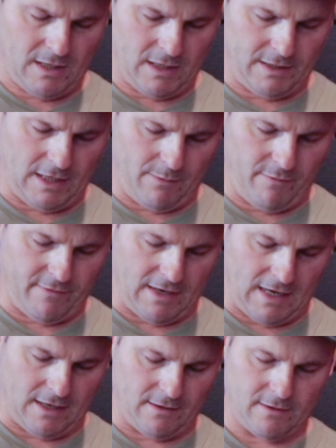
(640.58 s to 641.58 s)
And then we've
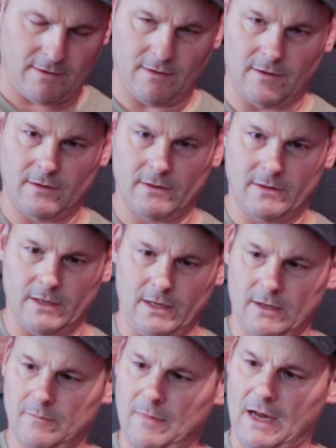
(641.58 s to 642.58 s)
got
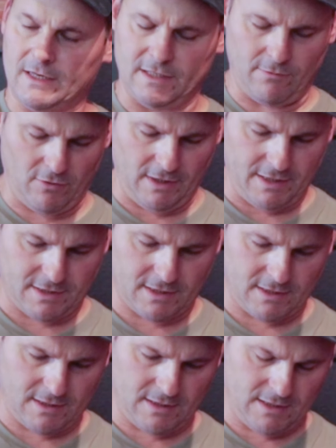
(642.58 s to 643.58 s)
the magazine
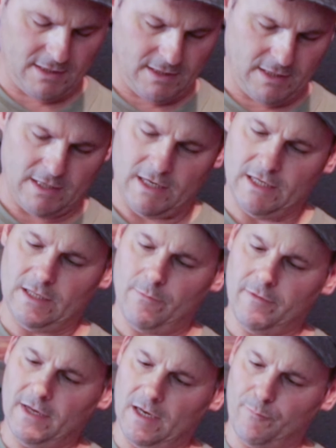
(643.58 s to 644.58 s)
release, and then
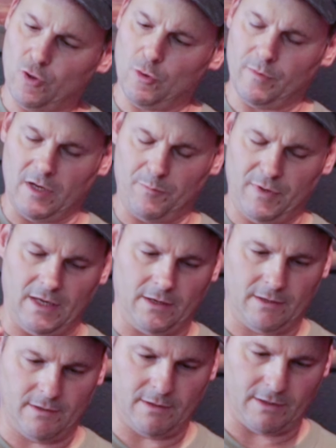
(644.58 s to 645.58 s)
we've got a permanent
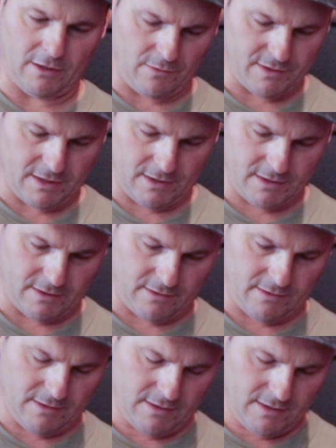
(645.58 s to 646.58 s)
pin that goes in to
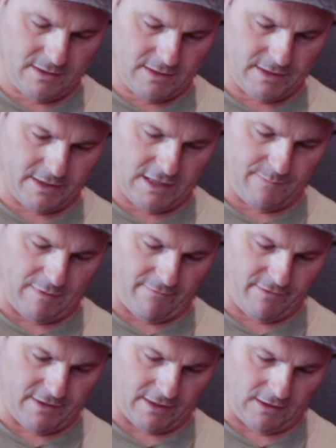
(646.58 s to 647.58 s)
keep
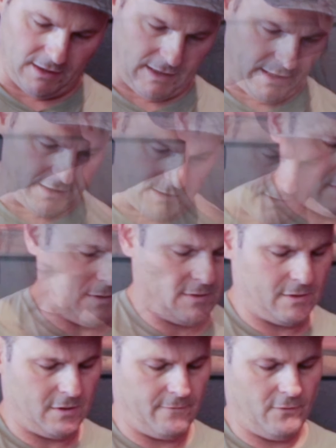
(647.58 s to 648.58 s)
everything aligned.
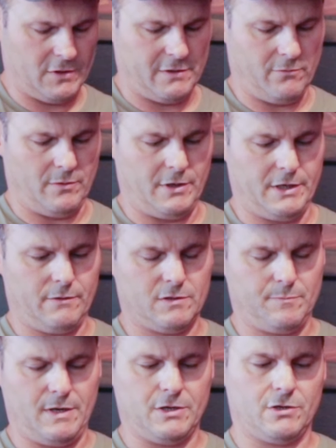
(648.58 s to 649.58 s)
So the first thing we want to do
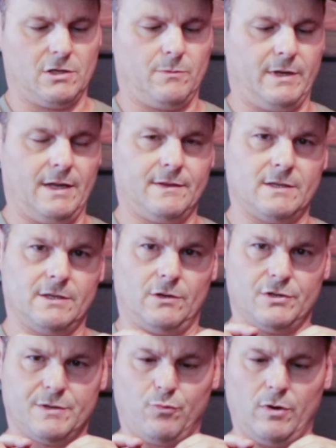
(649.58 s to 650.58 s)
is make sure that we get this
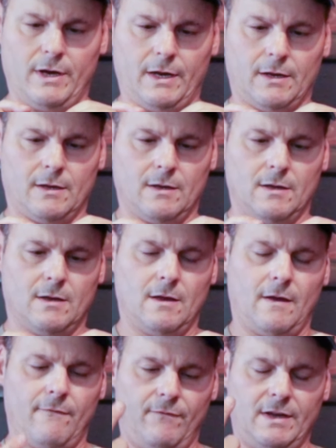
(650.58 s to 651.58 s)
little spring
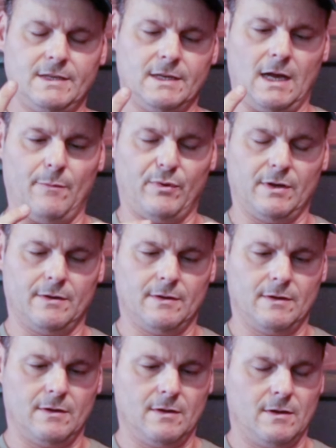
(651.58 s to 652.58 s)
facing up,
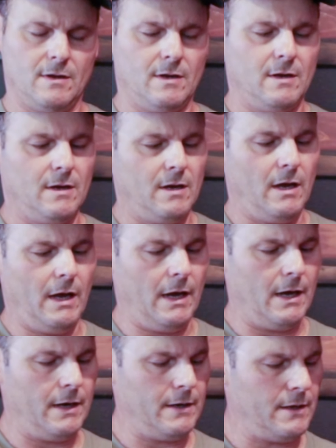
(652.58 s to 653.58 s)

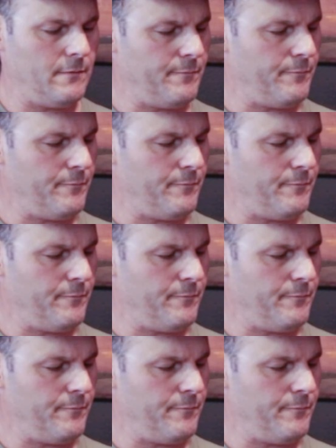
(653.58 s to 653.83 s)
and